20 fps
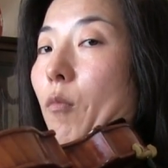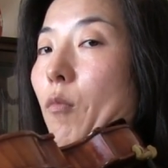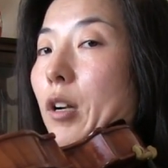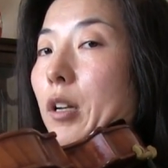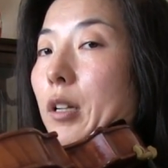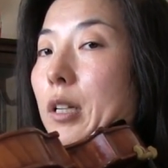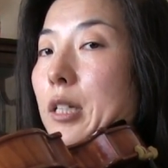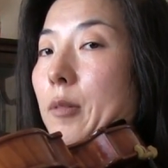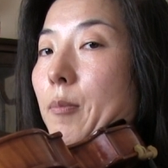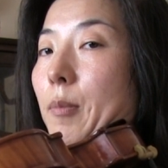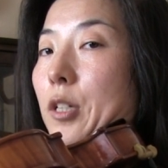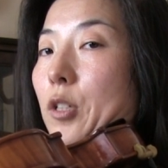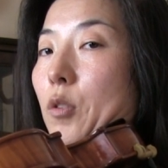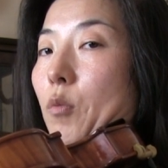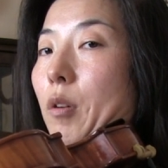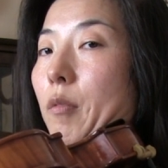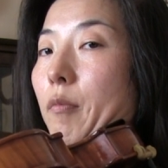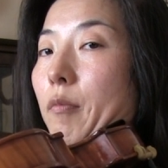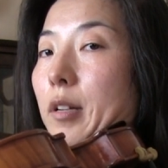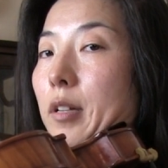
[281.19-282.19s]
when,
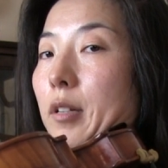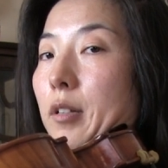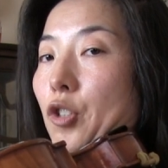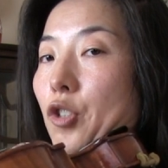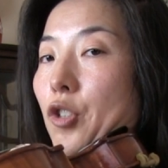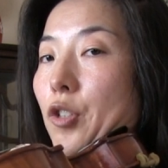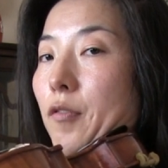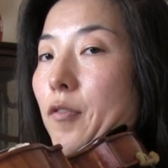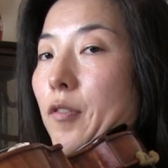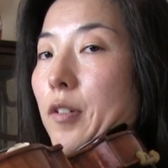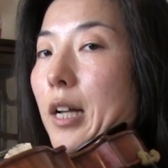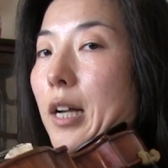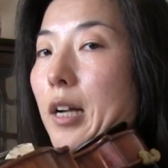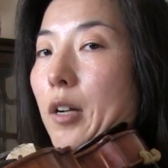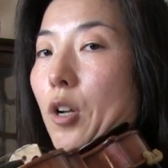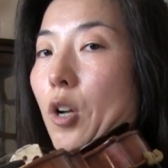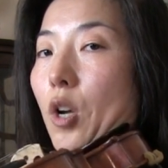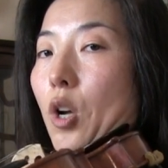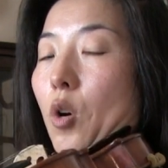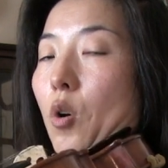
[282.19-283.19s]
especially when we shift
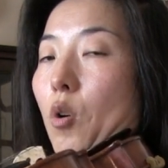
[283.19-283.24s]
down,